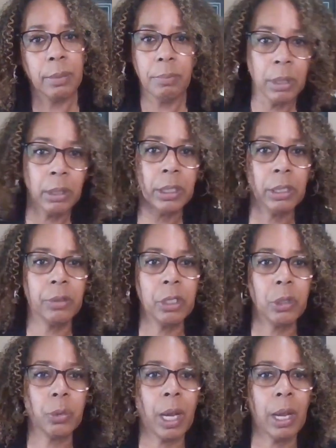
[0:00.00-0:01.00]
the military
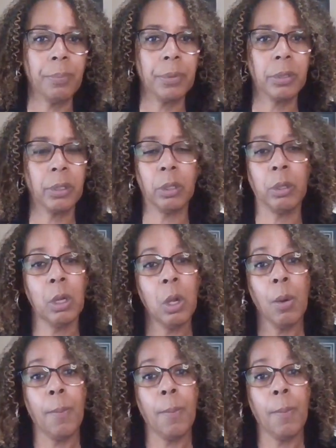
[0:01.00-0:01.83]
stripes, the